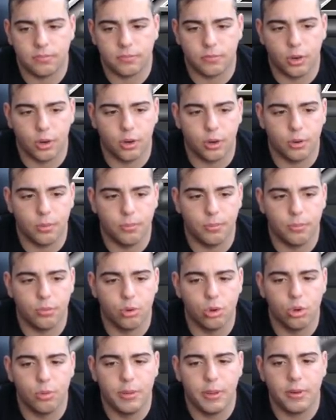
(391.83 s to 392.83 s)

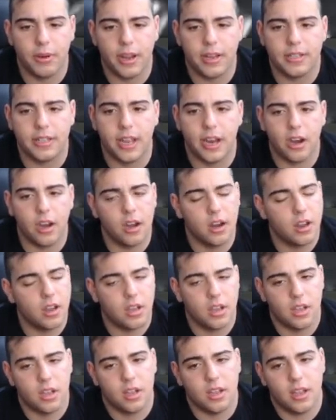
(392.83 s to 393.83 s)
Ruby right there.
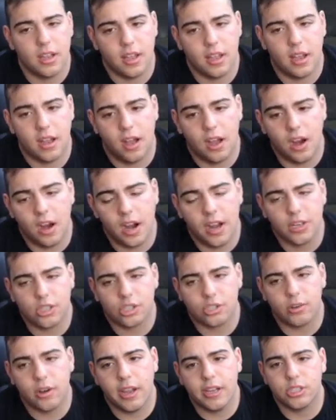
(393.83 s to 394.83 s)
Alright,
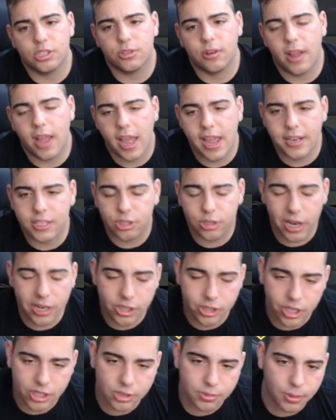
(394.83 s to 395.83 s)
Trey's
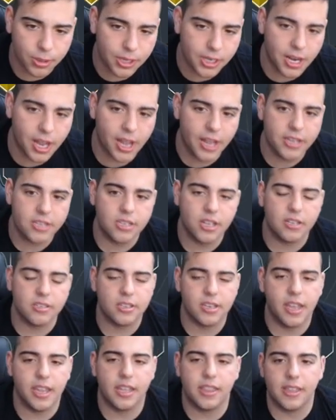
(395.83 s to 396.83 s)
pretty nice. I'll
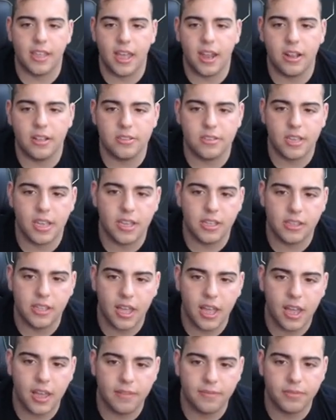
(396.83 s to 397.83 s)
take that. I'll take
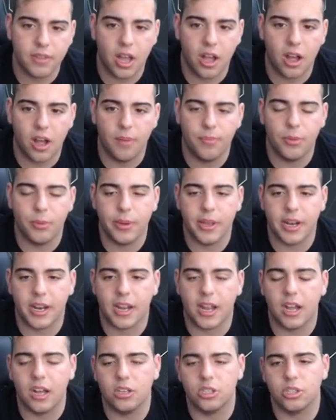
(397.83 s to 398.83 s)
that. Do we get a
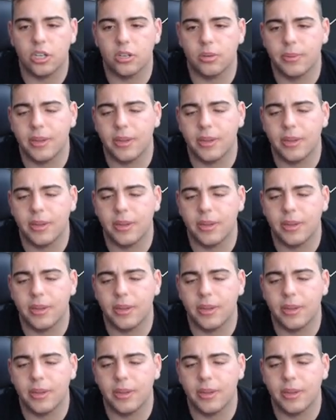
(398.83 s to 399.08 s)
contract?